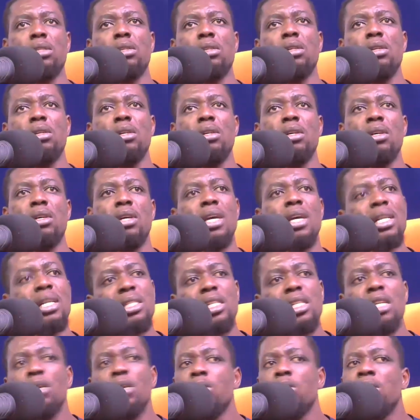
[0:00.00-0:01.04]
And
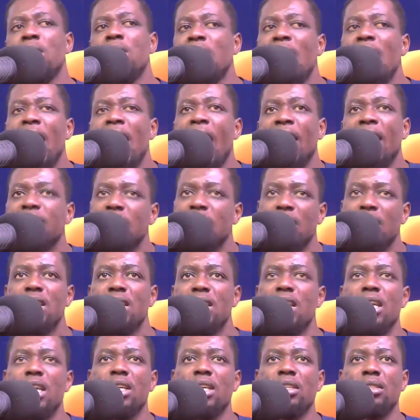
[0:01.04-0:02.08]
the delay and in
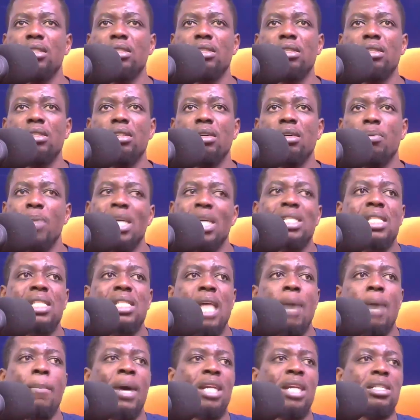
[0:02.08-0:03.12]
the but
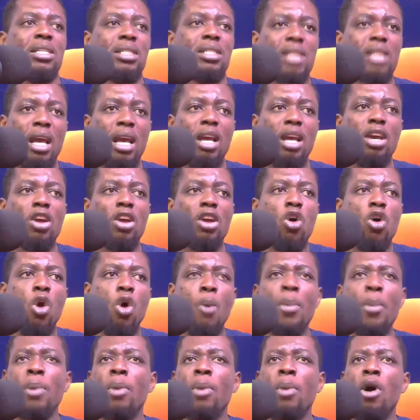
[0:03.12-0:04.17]
say, but they say,
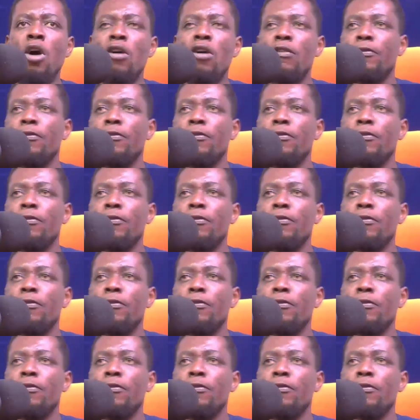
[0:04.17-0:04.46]
we'll be on